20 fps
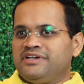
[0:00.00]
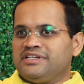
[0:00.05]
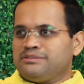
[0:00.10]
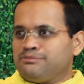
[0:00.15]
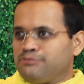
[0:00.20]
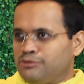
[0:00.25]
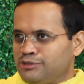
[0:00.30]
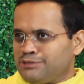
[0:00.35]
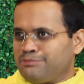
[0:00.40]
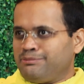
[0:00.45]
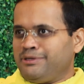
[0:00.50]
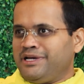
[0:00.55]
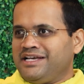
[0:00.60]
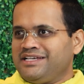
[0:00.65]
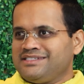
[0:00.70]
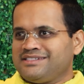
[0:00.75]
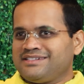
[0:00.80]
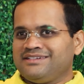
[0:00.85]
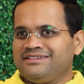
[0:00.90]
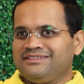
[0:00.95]
if it is
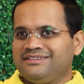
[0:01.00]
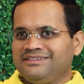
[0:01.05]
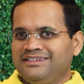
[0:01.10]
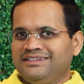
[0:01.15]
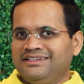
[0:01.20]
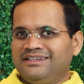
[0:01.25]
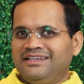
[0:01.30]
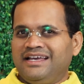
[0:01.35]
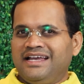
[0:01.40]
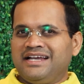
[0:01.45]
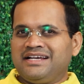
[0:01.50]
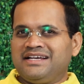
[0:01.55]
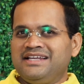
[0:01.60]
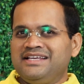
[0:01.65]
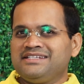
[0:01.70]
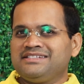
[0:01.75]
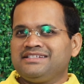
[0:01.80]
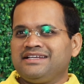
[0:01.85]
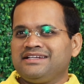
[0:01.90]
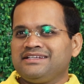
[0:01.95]
push-based, at
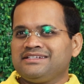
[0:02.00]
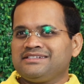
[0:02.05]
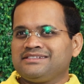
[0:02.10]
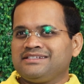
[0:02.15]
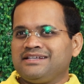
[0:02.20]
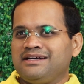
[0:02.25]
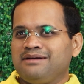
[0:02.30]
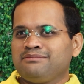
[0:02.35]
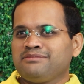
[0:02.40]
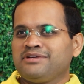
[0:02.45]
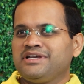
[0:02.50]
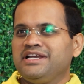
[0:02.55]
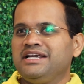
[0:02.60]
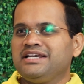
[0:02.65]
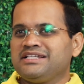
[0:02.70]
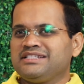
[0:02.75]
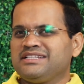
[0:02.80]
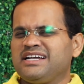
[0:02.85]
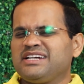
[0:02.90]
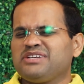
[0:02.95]
least there is some
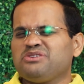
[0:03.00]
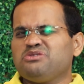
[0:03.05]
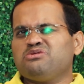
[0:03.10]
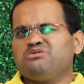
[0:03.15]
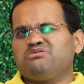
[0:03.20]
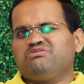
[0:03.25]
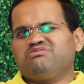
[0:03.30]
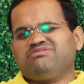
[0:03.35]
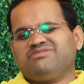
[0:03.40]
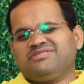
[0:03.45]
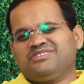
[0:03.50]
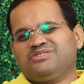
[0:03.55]
guilt in that, oh,